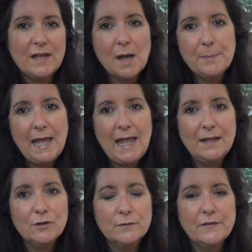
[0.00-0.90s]
the upper
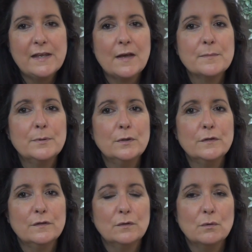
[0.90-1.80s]
hand over the other
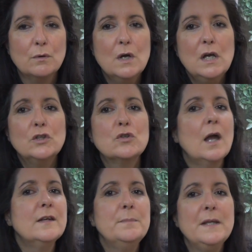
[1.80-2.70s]
person, or
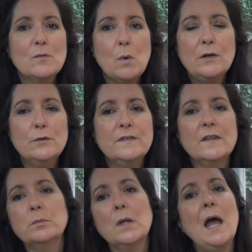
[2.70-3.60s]
trying to be the one who
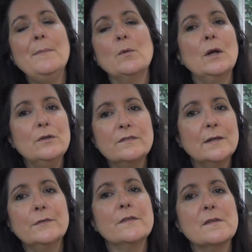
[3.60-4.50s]
says, well, I'm the one who
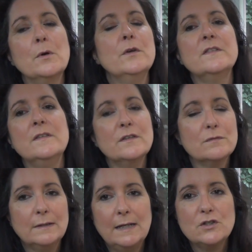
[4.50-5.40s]
suffers the most in
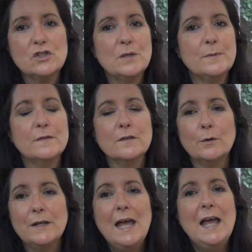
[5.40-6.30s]
this relationship, and so
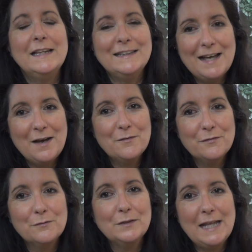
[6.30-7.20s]
on.
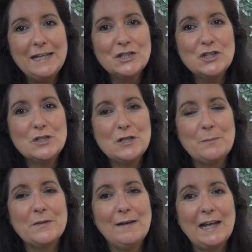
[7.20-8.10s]
Love
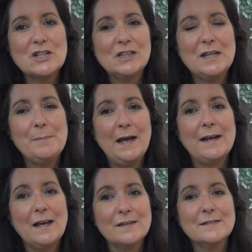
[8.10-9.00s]
relationships are actually
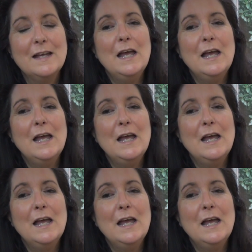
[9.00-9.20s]
about us